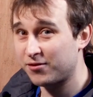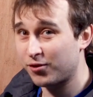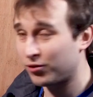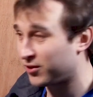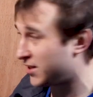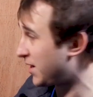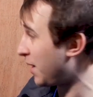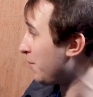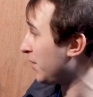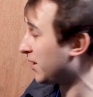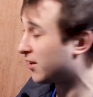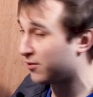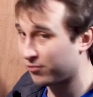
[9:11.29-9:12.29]
for
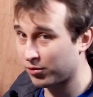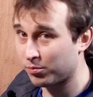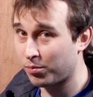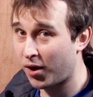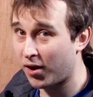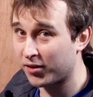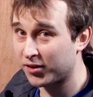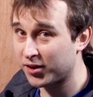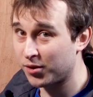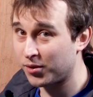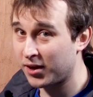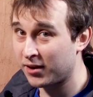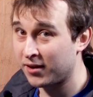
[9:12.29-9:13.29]
disassembling the front part of the
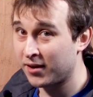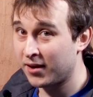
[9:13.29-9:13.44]
unit